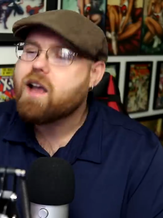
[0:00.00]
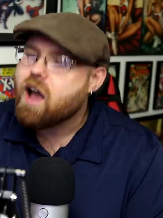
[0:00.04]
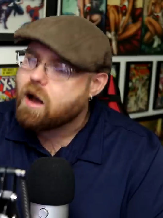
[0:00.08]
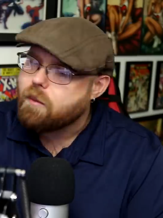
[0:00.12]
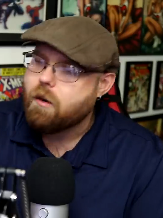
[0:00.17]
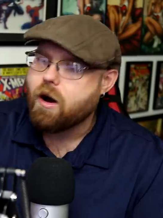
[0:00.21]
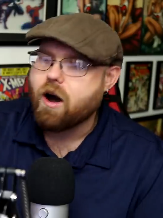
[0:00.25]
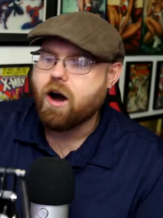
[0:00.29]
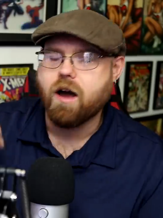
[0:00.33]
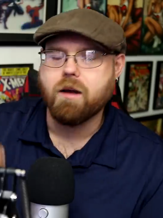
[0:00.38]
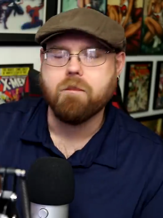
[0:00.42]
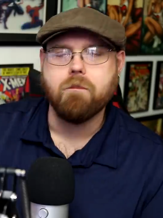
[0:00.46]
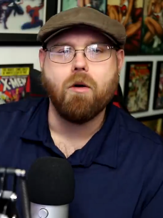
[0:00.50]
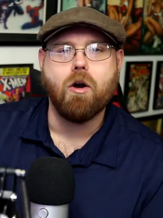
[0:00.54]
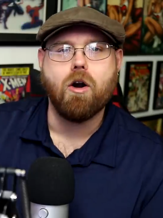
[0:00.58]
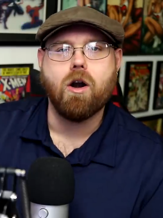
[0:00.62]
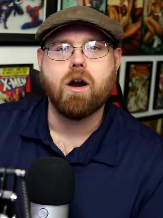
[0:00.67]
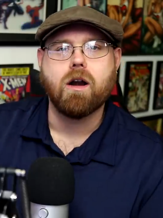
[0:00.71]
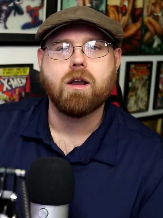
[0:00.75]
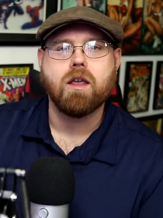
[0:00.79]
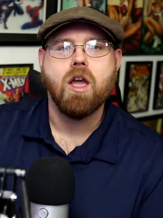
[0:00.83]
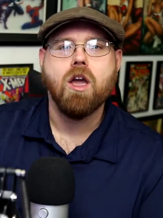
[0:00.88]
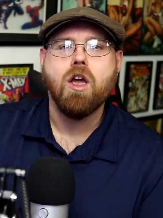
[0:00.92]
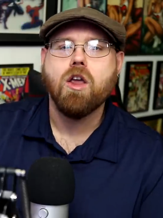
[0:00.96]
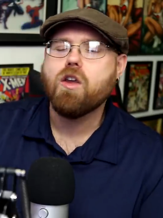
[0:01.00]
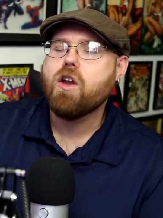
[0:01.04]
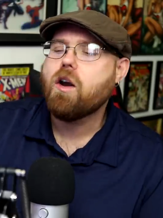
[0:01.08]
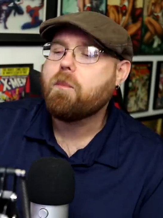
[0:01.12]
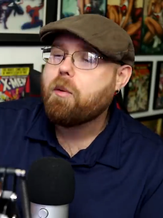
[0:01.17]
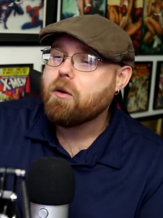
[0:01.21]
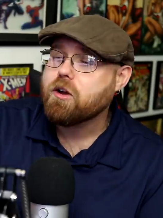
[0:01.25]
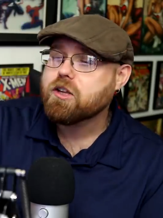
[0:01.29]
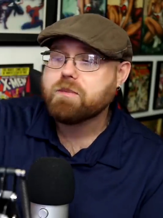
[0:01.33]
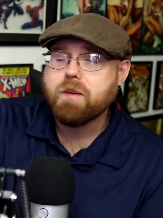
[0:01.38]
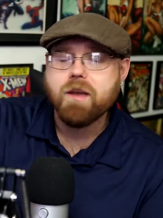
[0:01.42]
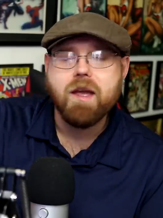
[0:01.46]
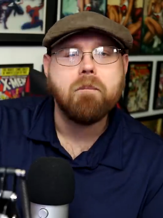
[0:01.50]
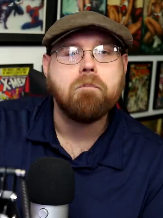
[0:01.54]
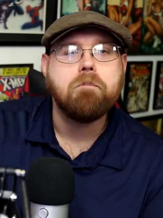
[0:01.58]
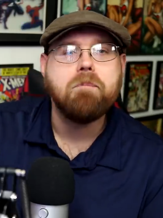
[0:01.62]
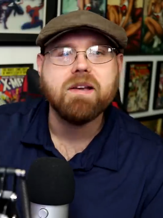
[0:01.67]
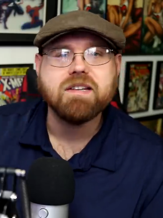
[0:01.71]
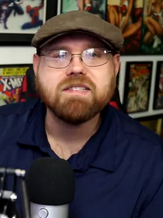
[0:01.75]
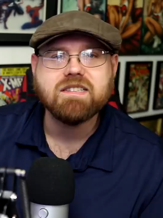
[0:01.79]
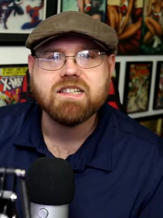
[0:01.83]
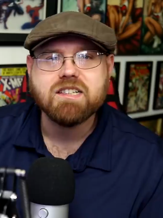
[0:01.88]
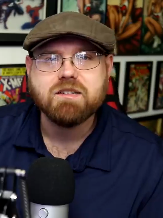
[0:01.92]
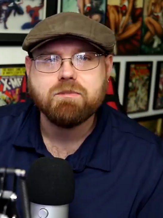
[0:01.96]
Come on, Mark. You're supposed to be a
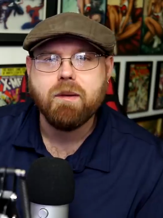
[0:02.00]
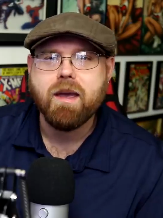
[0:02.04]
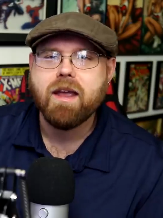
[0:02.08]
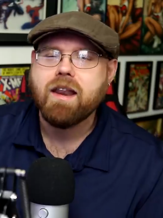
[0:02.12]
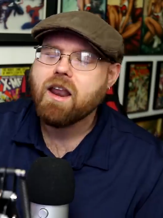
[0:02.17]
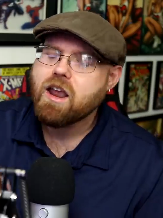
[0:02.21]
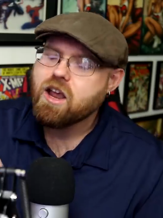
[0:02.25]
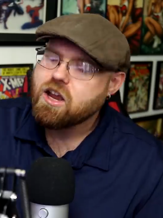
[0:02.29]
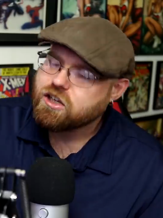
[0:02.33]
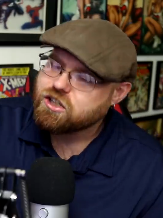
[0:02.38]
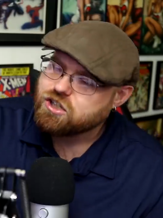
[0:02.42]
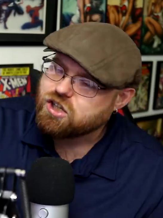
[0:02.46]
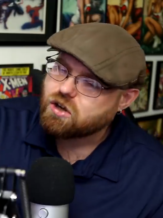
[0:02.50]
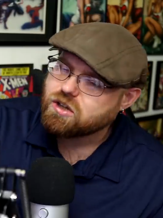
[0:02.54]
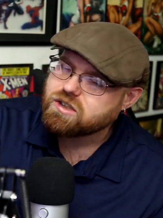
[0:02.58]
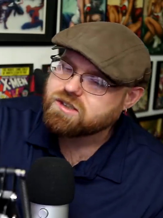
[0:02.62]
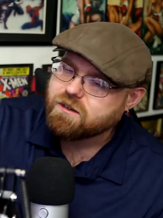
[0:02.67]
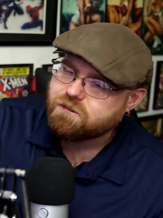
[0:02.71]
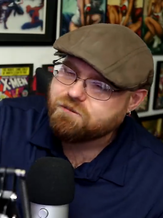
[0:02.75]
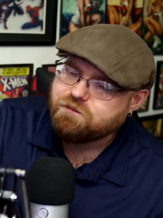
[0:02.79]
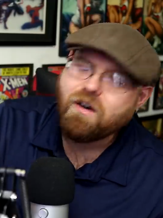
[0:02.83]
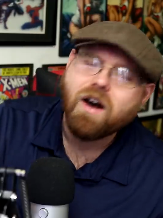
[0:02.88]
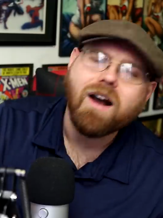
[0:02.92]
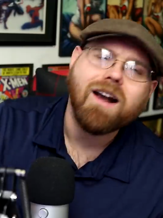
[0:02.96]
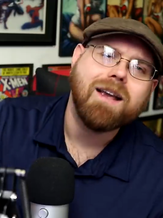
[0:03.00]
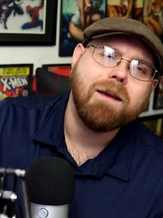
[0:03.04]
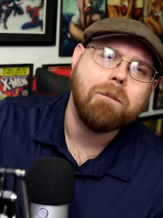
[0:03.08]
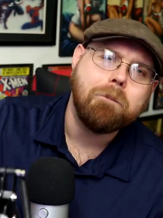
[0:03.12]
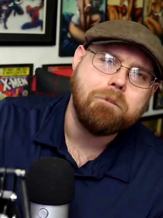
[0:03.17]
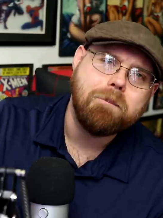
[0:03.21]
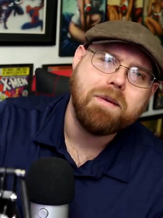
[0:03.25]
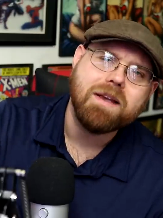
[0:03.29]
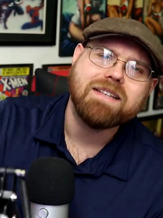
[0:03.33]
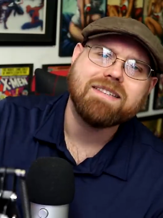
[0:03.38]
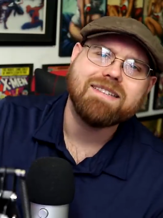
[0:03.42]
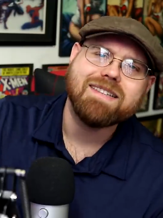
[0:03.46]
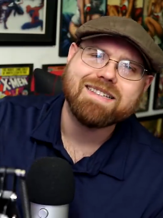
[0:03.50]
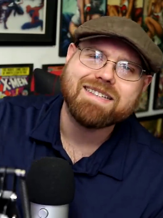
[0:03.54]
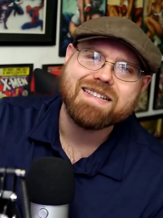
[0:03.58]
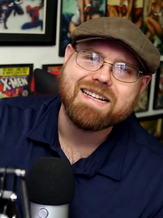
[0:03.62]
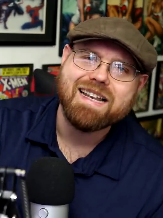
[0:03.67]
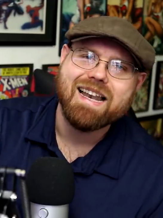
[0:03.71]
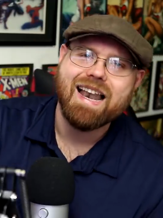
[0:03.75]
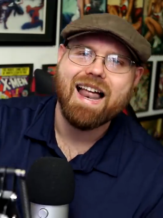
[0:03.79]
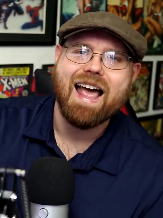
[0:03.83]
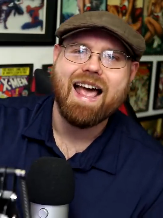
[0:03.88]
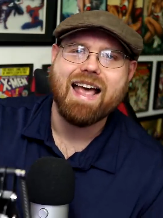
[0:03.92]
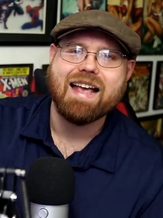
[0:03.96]
businessman. Show some fucking business
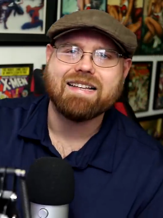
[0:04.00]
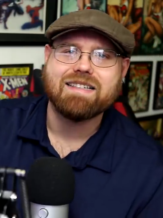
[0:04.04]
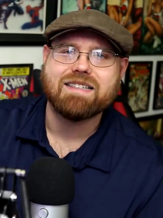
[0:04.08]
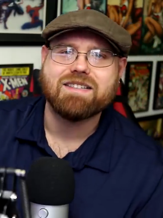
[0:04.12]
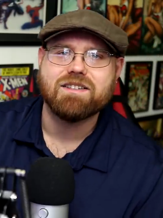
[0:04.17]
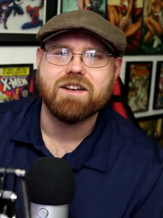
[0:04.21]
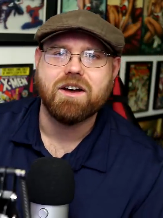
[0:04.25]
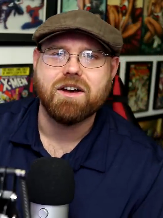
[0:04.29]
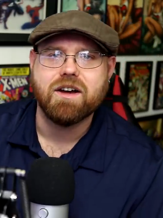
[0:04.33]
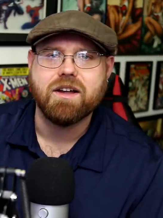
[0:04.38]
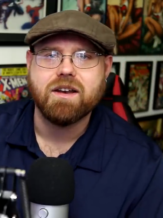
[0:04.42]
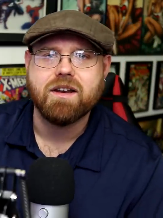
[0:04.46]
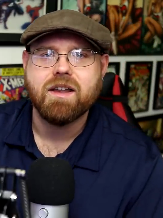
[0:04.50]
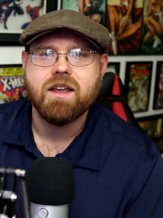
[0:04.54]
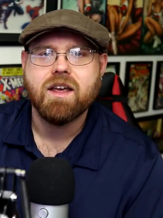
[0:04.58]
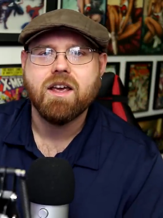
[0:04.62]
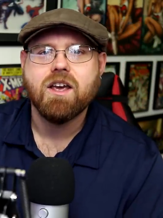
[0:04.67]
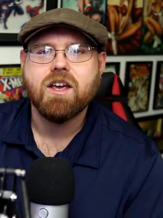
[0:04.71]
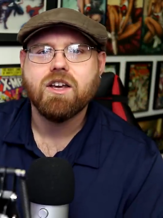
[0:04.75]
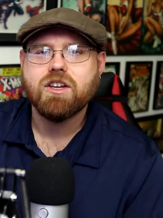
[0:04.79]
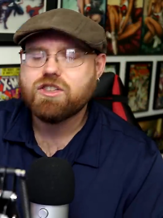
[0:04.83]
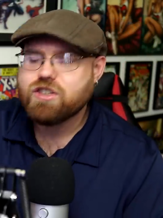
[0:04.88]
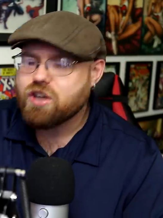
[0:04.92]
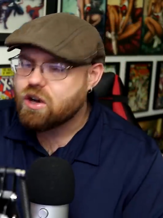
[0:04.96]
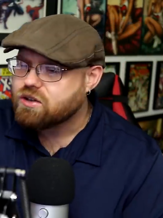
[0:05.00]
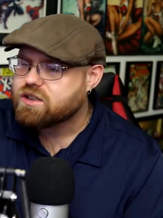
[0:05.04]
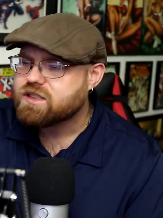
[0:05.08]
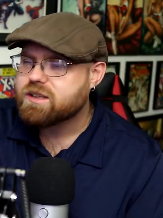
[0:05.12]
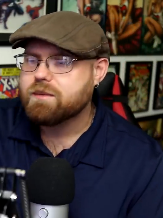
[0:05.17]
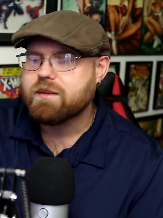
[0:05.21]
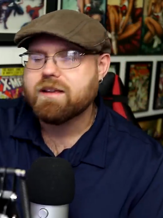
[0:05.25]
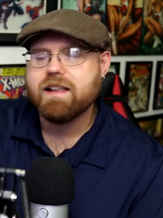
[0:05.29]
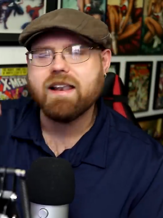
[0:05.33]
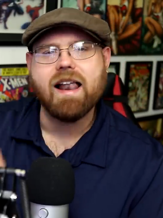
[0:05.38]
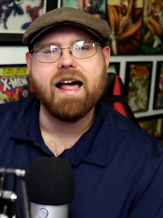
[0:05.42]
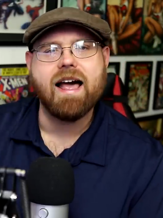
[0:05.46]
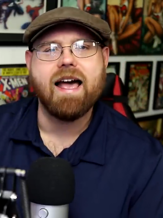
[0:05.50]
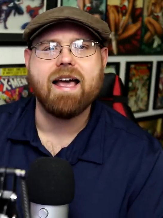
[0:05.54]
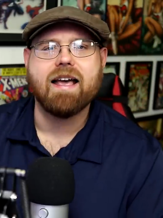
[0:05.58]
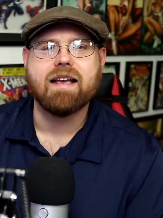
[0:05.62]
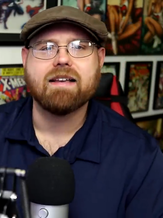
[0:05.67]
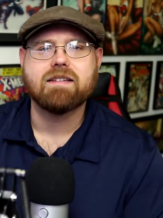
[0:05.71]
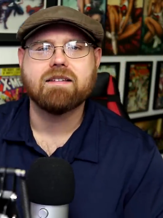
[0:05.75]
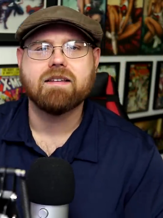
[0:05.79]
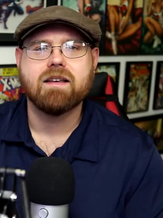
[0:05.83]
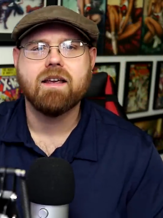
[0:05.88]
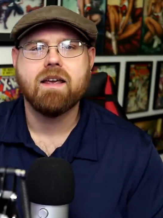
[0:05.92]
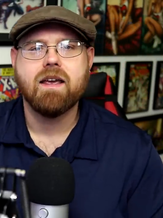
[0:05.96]
class, son. Show some
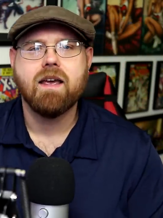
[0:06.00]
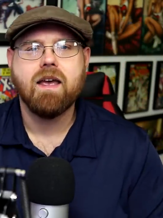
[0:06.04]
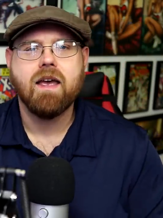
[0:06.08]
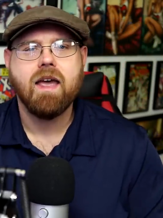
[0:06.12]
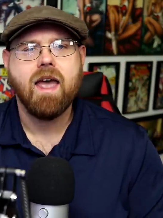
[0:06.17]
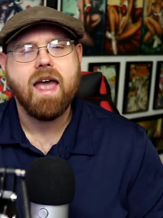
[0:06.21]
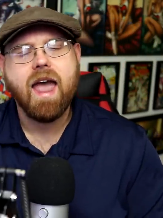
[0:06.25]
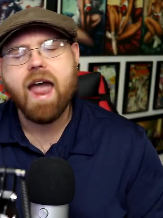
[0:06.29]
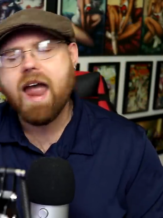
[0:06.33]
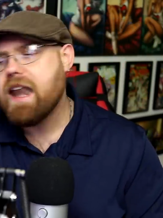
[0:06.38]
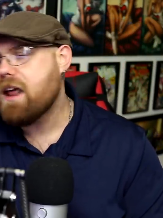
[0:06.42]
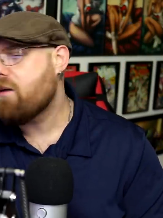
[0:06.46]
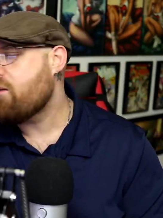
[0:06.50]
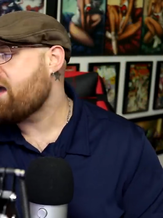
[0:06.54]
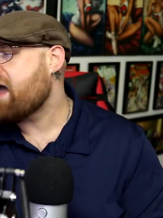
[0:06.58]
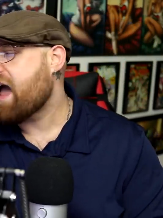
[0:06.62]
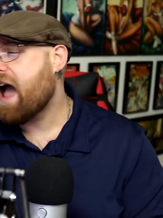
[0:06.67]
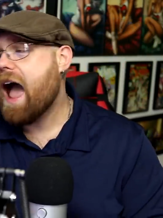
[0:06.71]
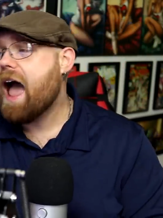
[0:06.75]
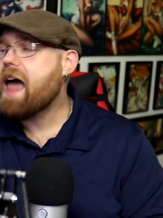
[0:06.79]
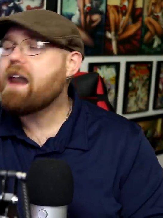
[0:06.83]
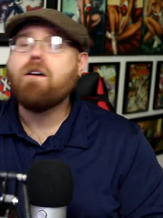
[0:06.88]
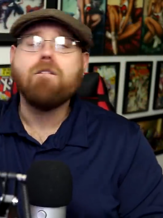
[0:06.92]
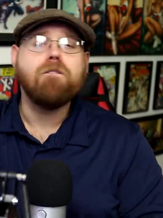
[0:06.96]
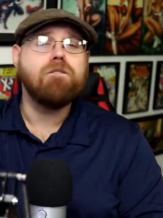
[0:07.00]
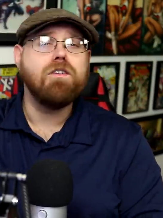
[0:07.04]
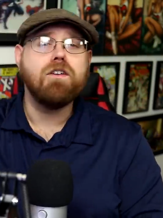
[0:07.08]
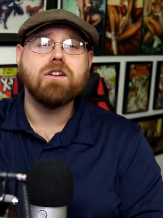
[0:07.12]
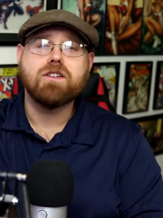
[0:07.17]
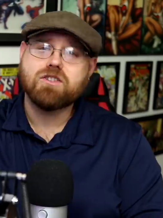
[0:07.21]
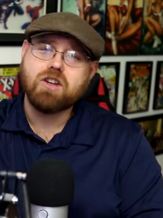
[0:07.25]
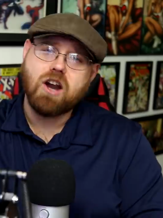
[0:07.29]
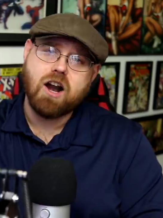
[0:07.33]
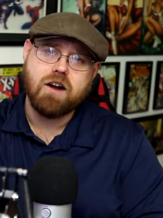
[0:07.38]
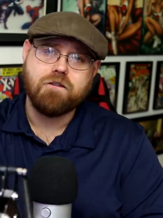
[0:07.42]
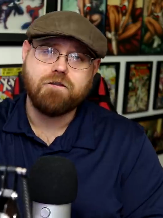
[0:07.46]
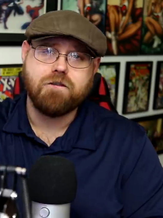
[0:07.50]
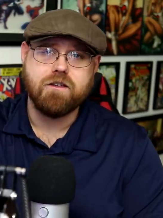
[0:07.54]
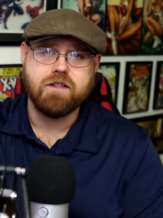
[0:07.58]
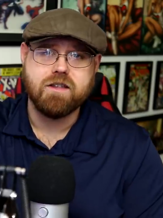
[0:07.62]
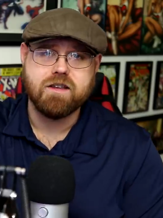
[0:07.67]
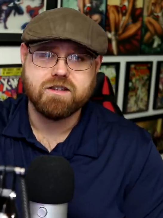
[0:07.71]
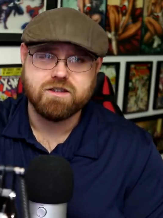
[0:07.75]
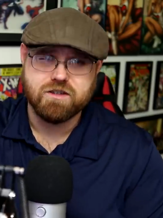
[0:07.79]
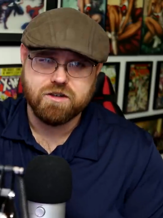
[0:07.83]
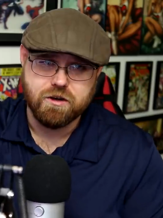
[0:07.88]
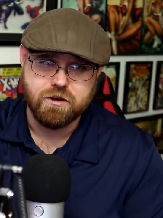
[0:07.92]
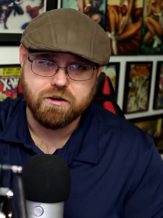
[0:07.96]
class. Anyway, I don't feel sorry for
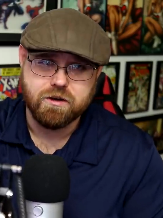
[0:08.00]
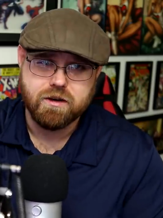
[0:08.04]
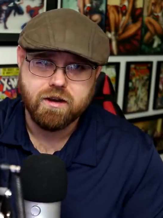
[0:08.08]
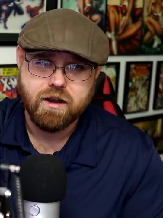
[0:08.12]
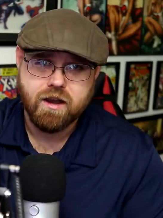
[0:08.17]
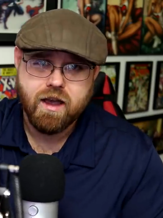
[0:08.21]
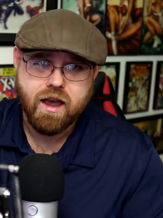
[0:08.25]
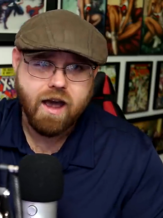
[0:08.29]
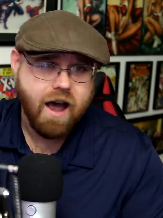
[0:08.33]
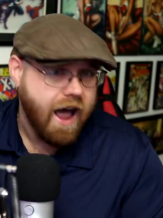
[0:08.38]
this dude.